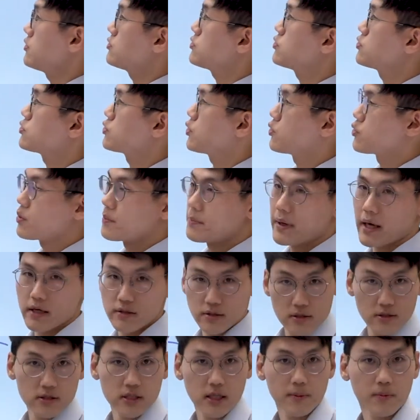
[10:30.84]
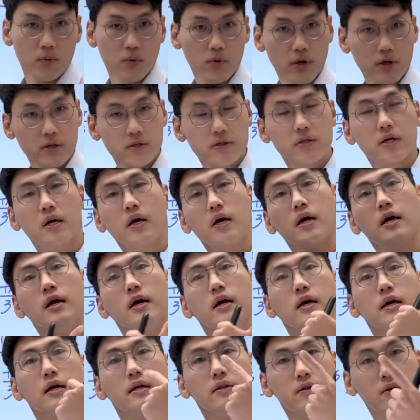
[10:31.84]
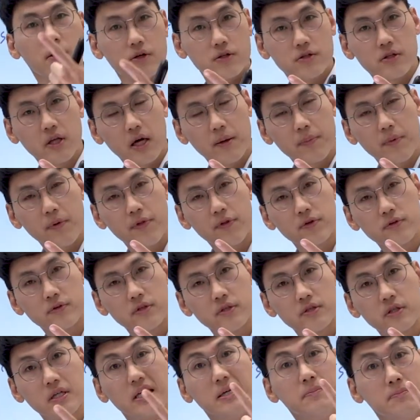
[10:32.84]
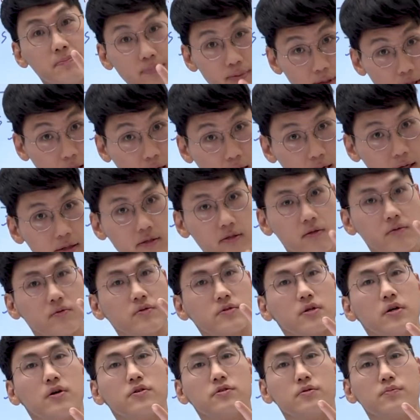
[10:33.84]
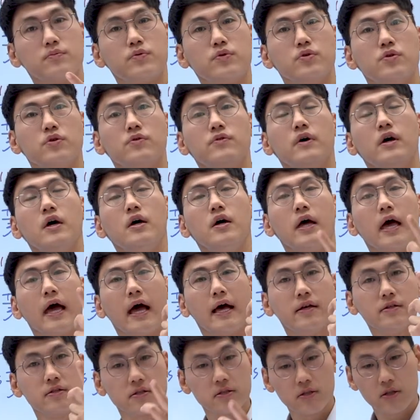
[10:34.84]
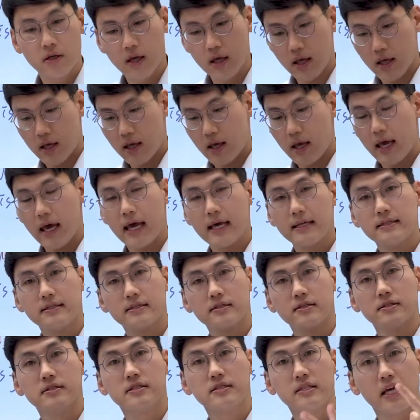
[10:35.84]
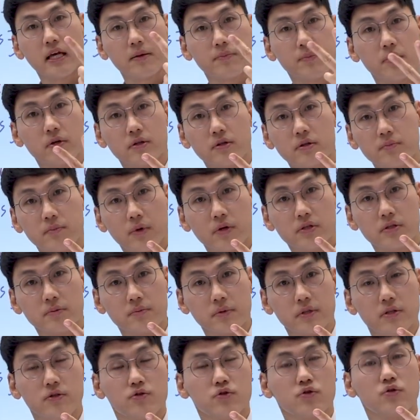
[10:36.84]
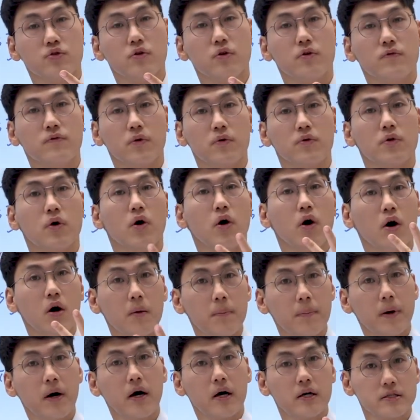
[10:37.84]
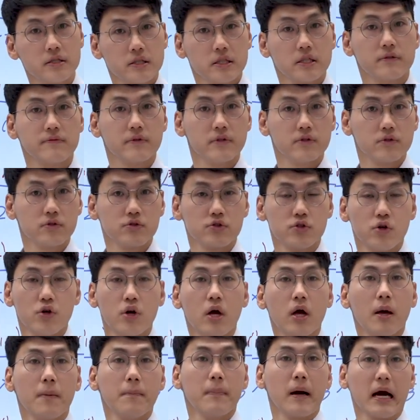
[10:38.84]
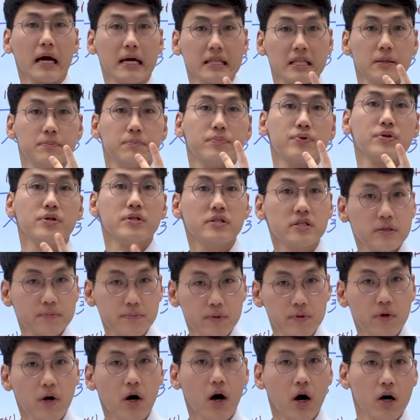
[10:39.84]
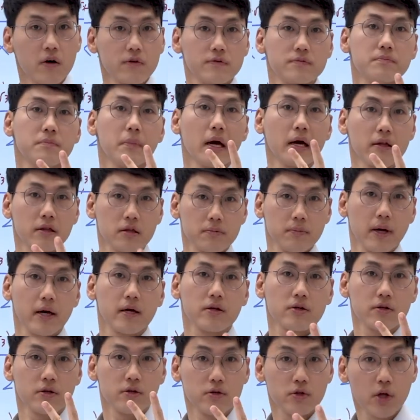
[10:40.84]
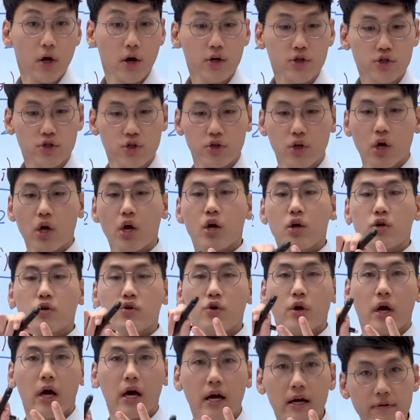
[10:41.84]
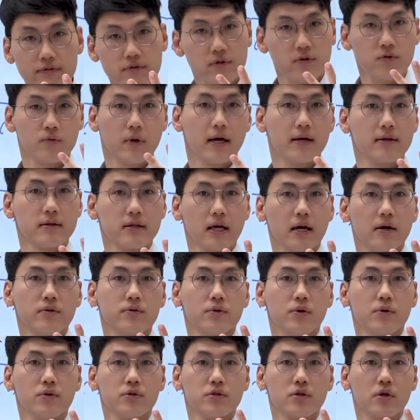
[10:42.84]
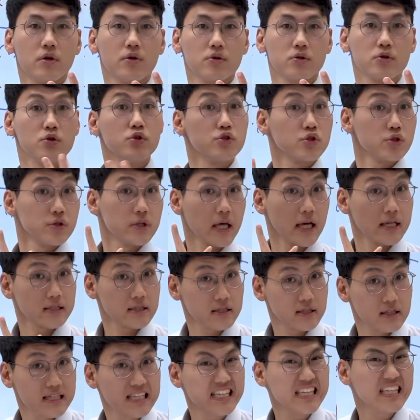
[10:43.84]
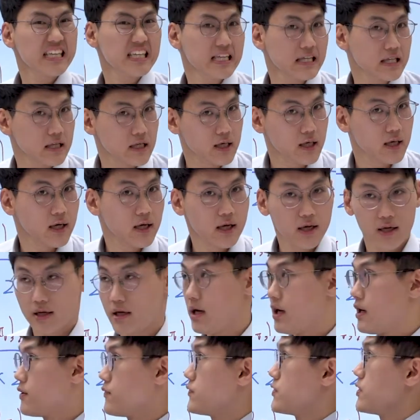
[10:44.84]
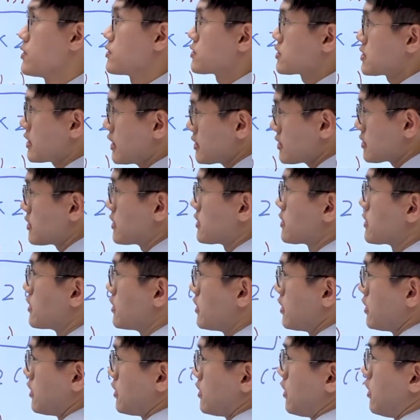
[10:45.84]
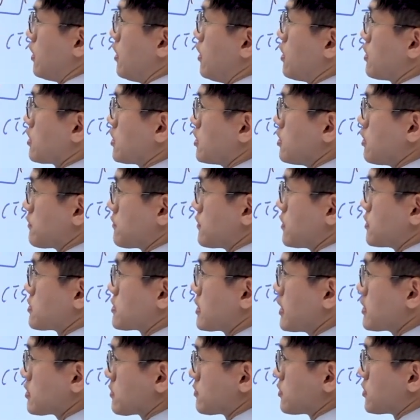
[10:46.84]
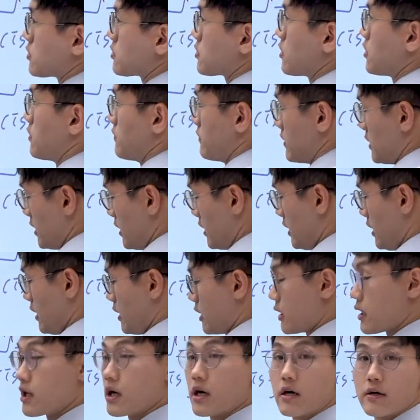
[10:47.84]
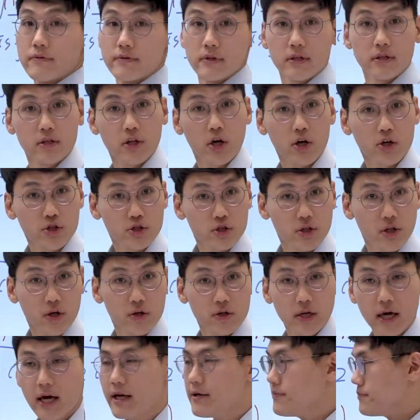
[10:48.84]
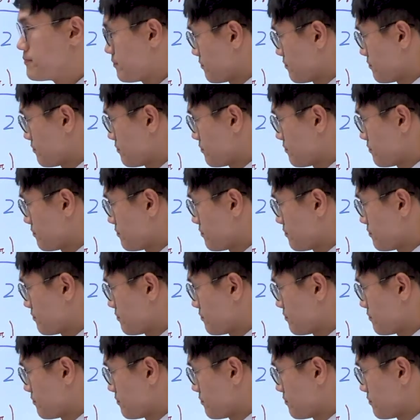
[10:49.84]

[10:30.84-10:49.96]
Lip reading: to show the basic step works, induction hypothesis implies the result to prove, hence the statement must be true for the all positive integer by the principle of mathematical induction. You have to write down those conclusions. That's the key of the assessment of the induction. Okay.